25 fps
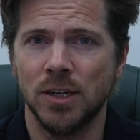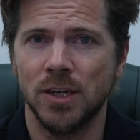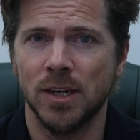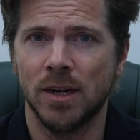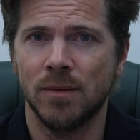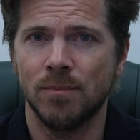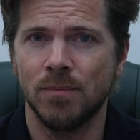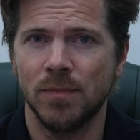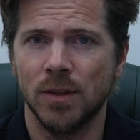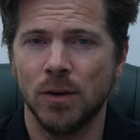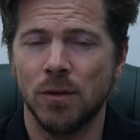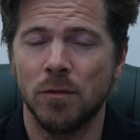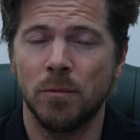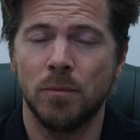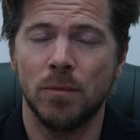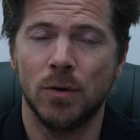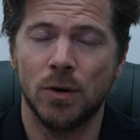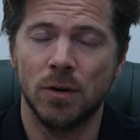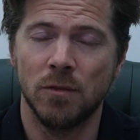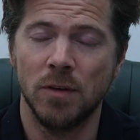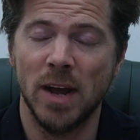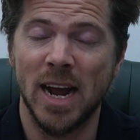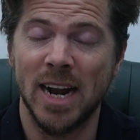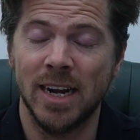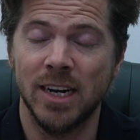pressure
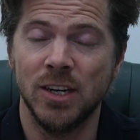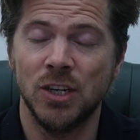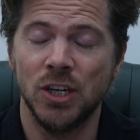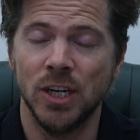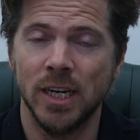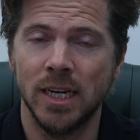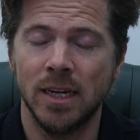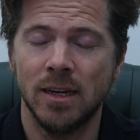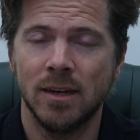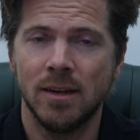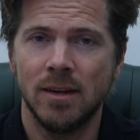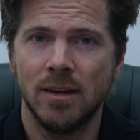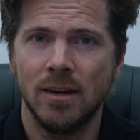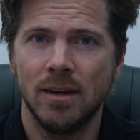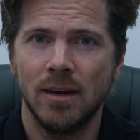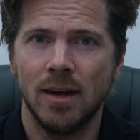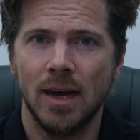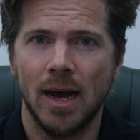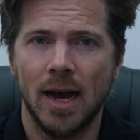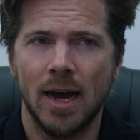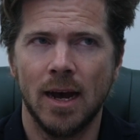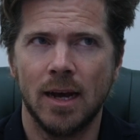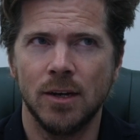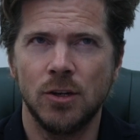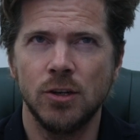of energy.
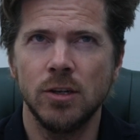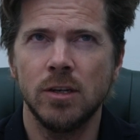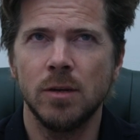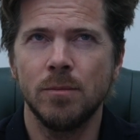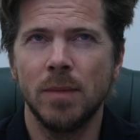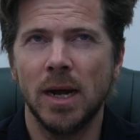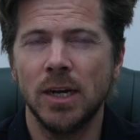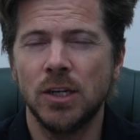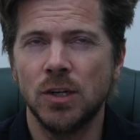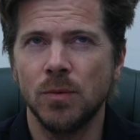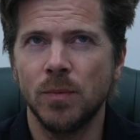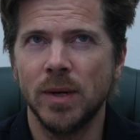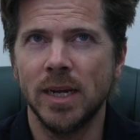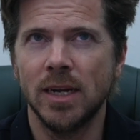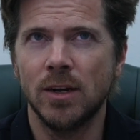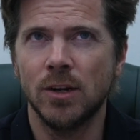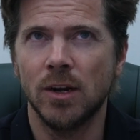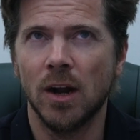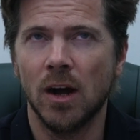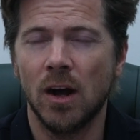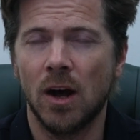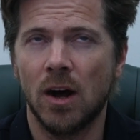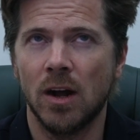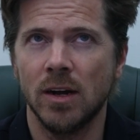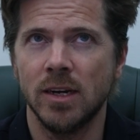Just imagine we
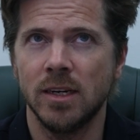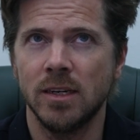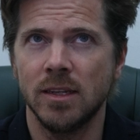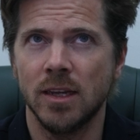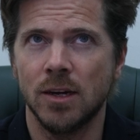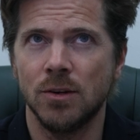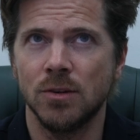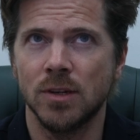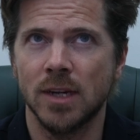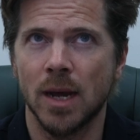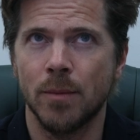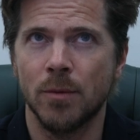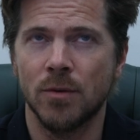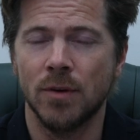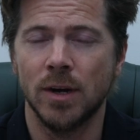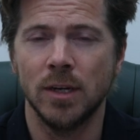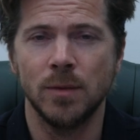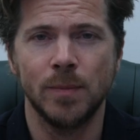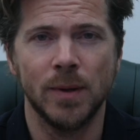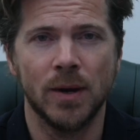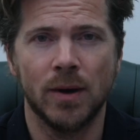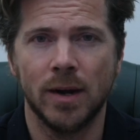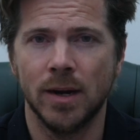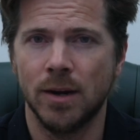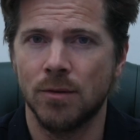could harness those gamma
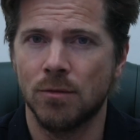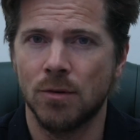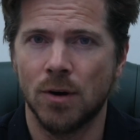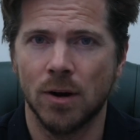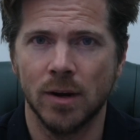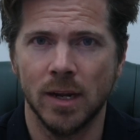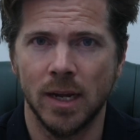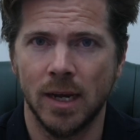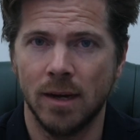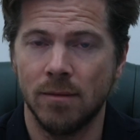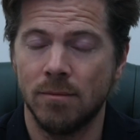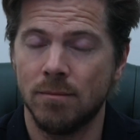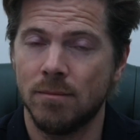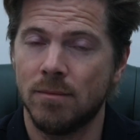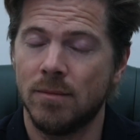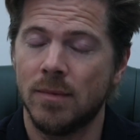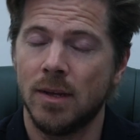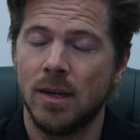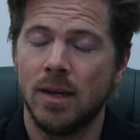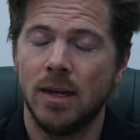rays behind a rocket.